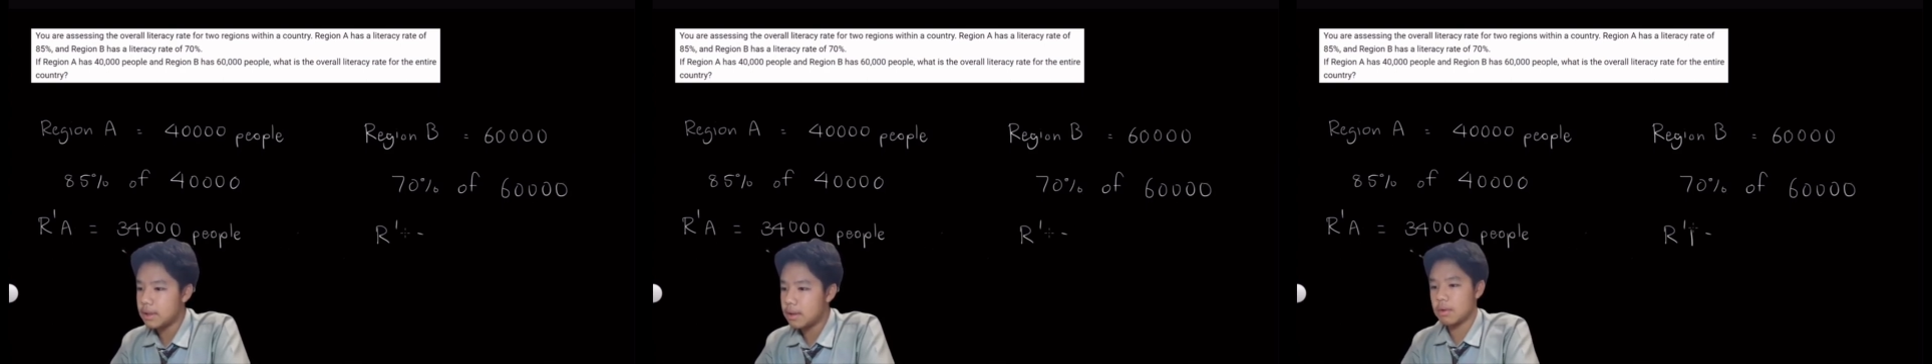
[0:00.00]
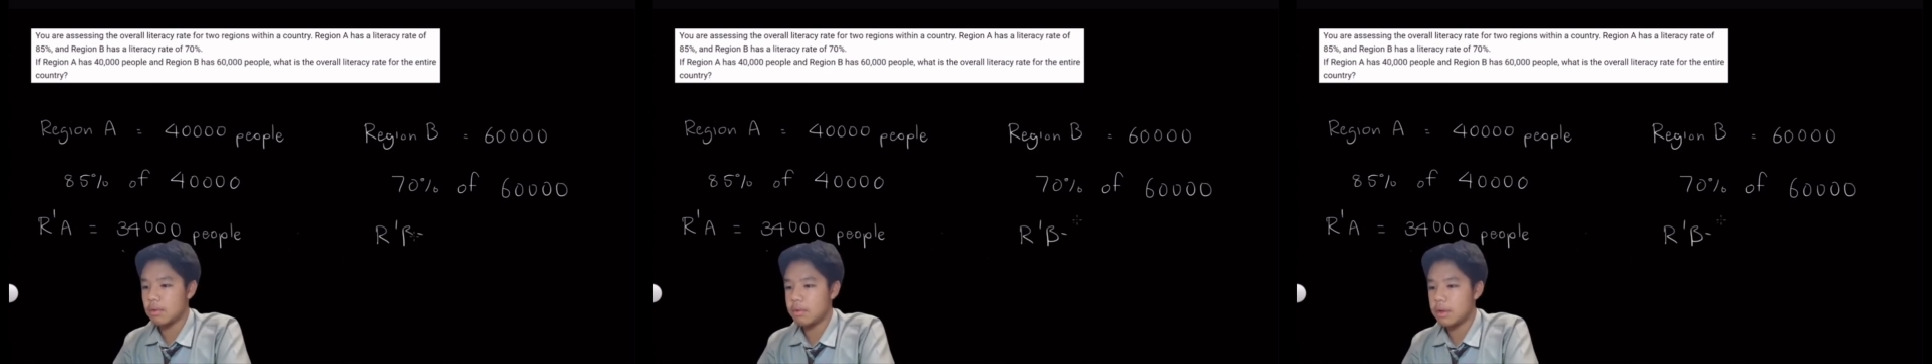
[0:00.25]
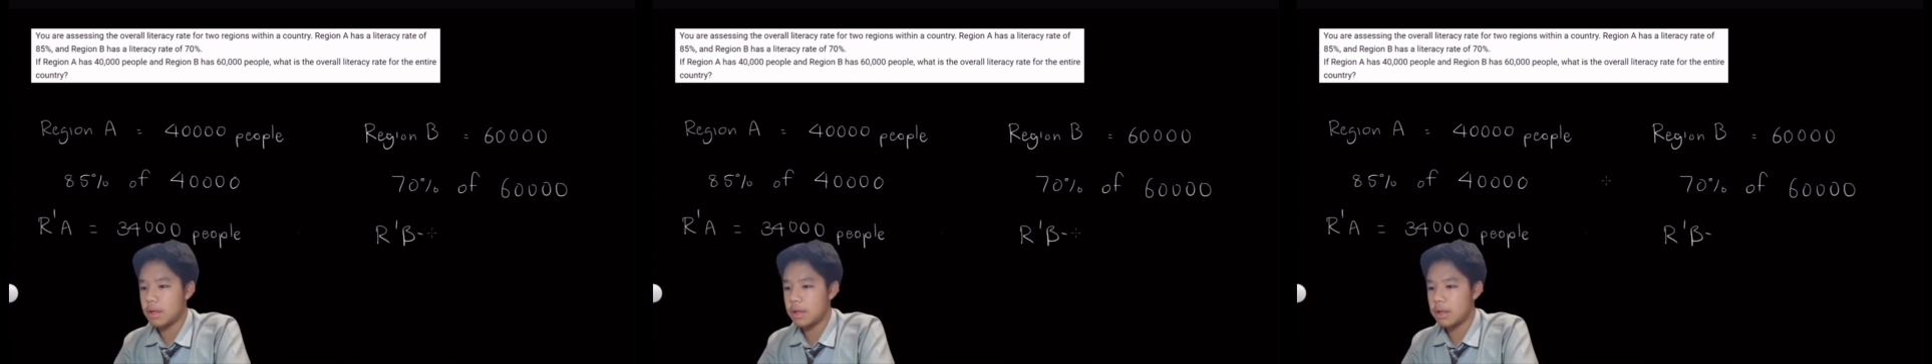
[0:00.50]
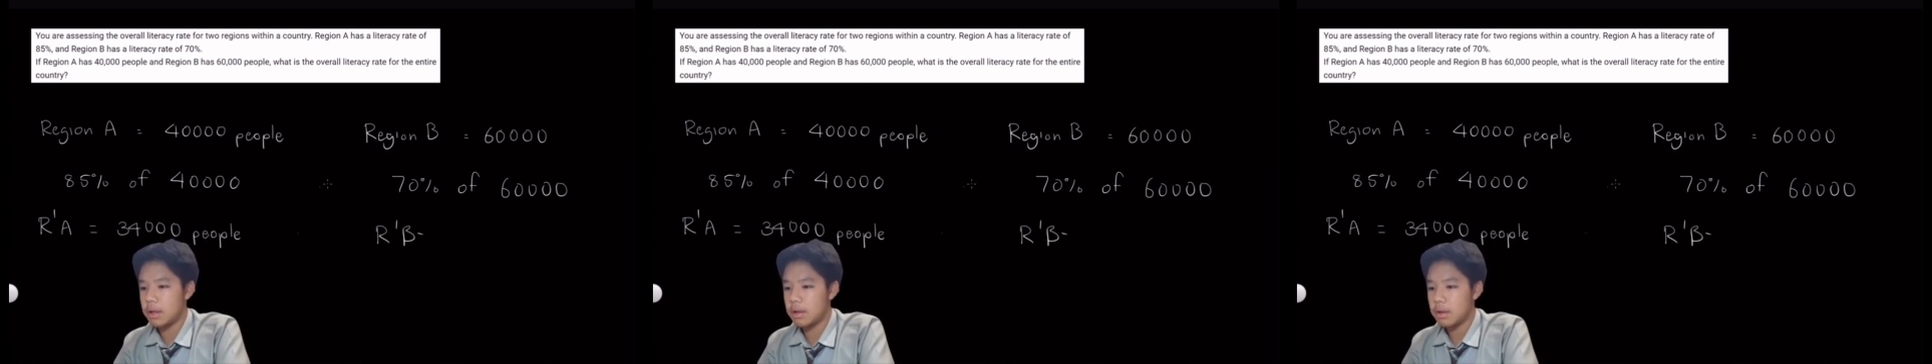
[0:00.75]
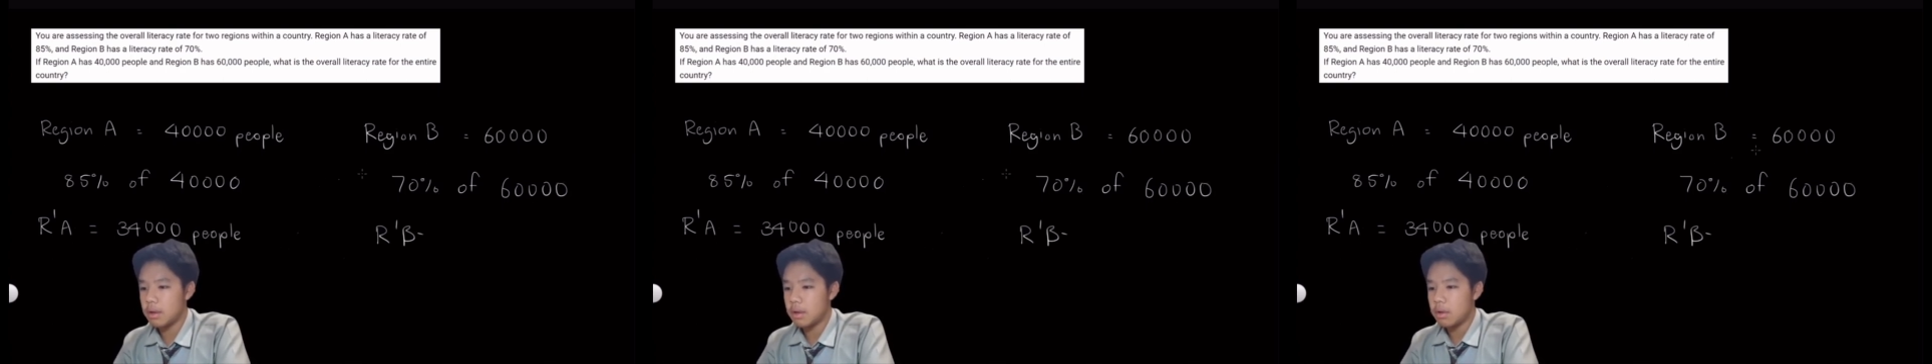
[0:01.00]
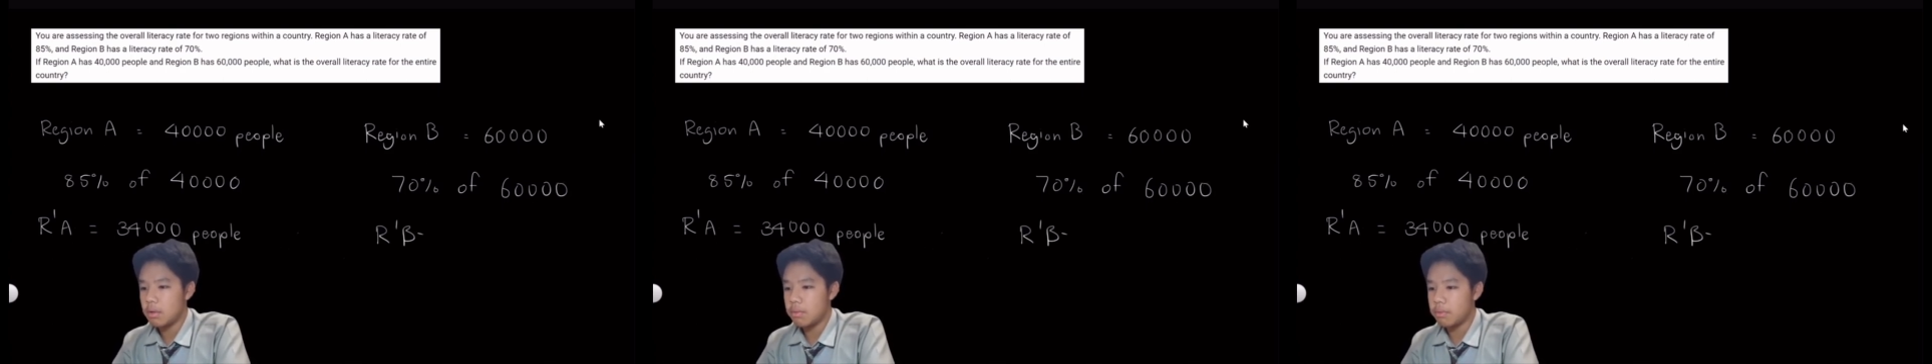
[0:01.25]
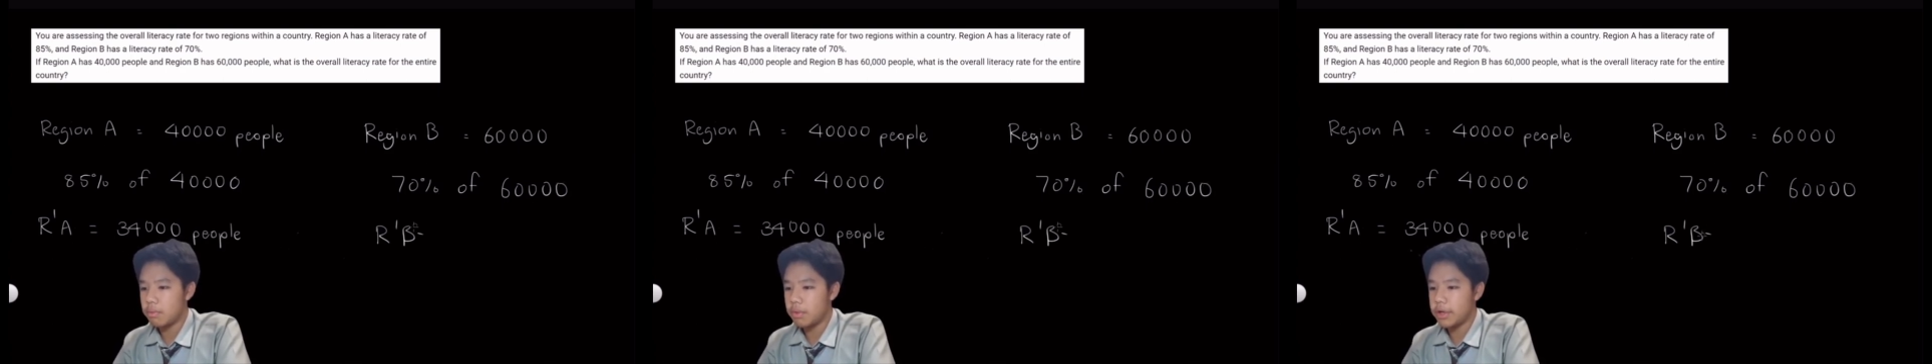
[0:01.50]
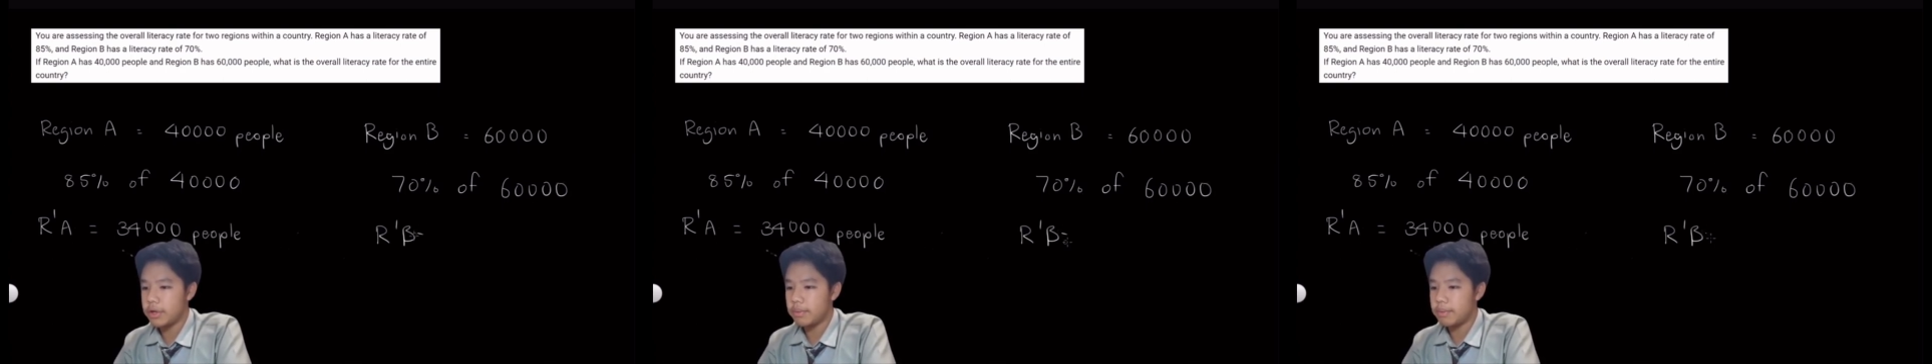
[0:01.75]
So the
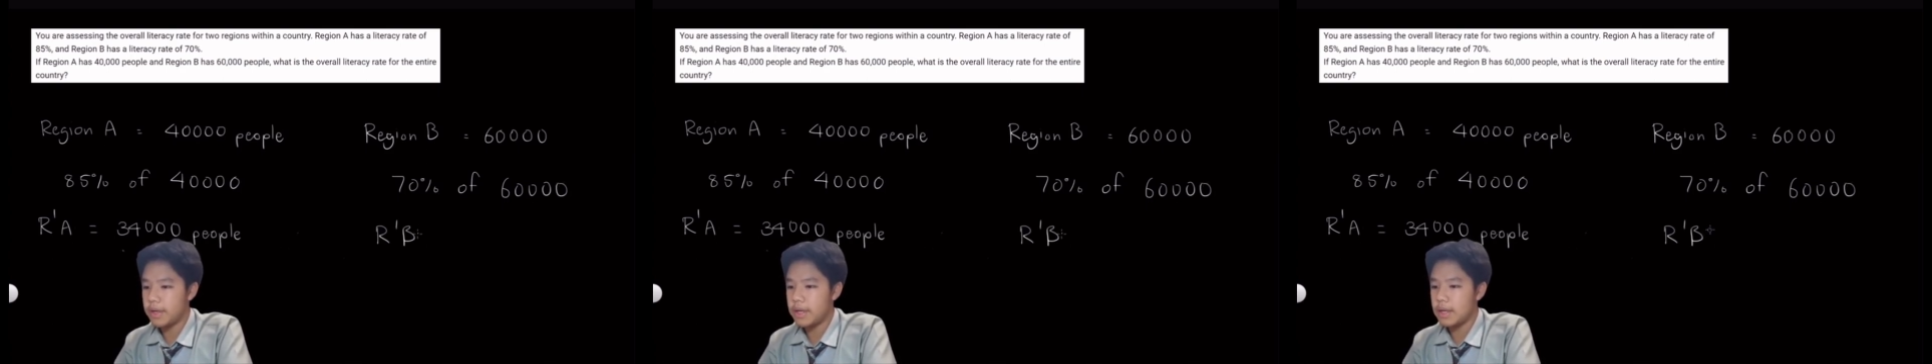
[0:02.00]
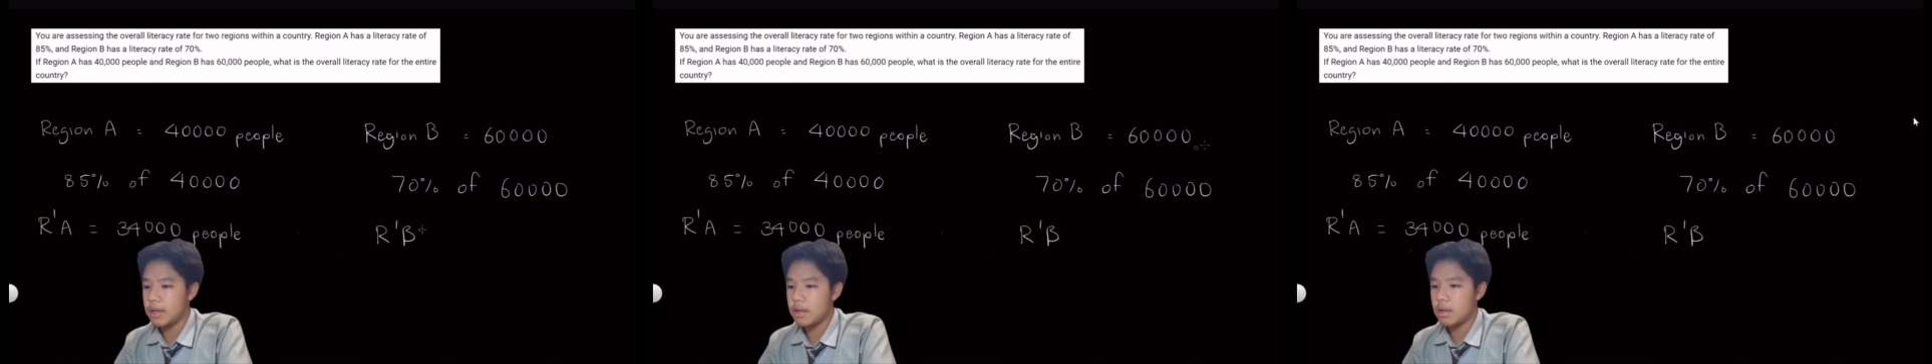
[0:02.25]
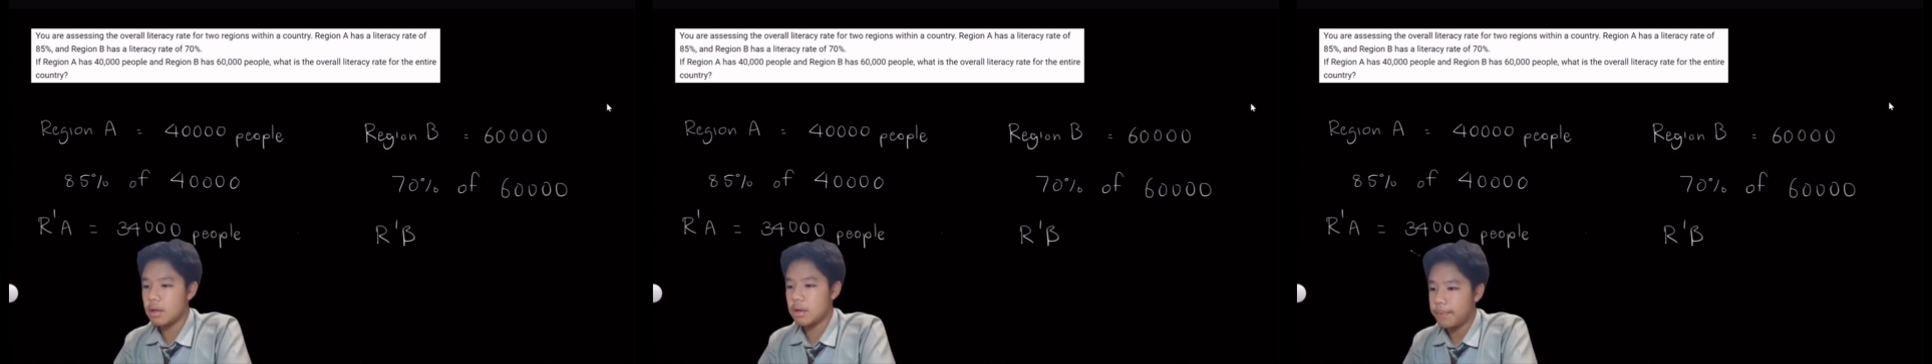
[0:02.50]
Region B